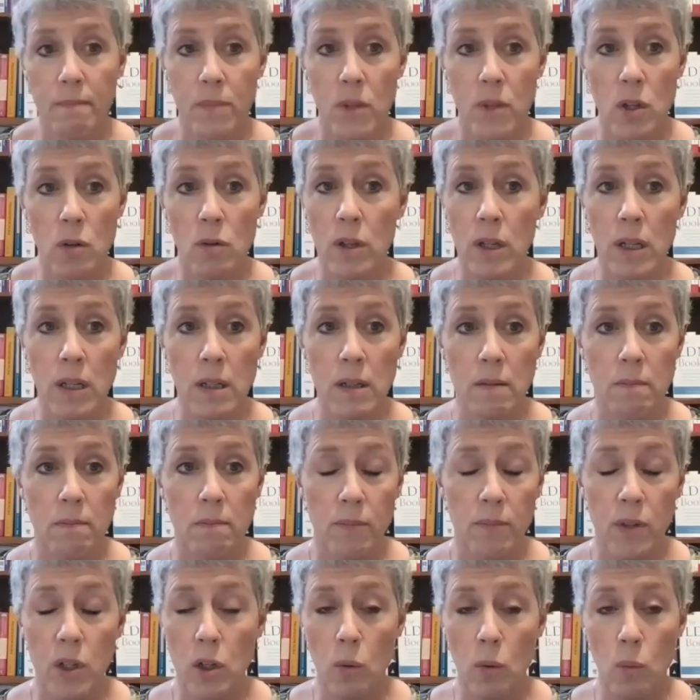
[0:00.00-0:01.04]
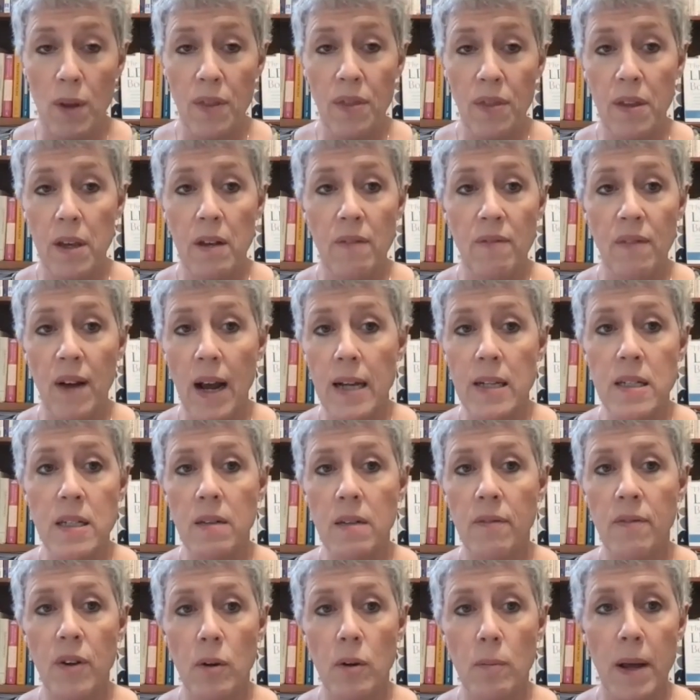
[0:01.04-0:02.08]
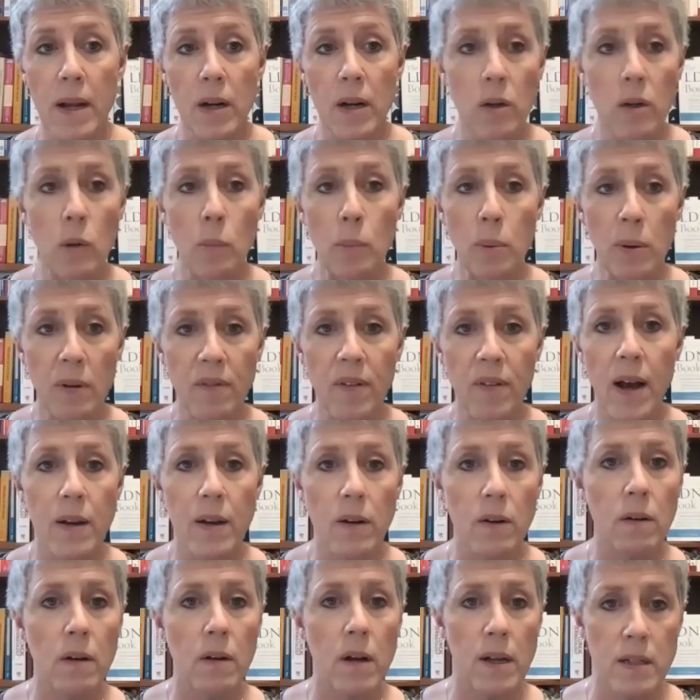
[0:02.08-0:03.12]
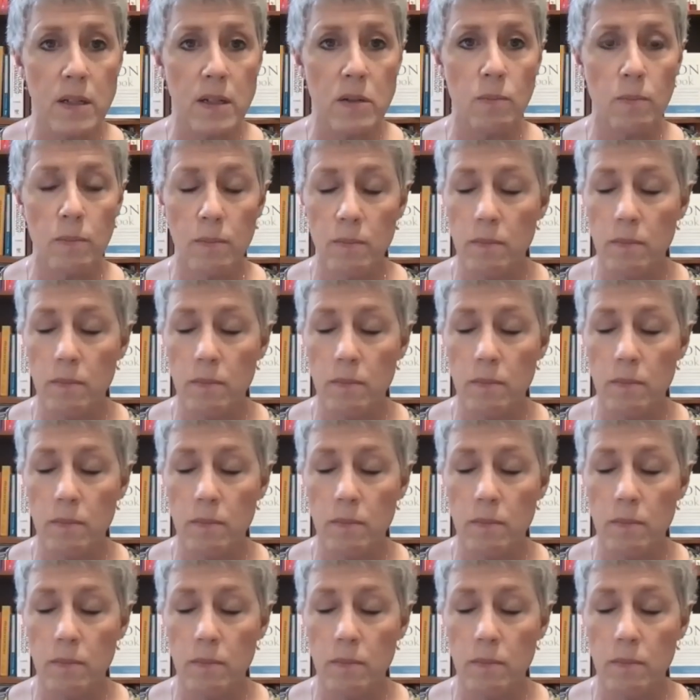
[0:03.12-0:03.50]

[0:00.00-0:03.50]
you can, you know, with the advice of your medical provider, as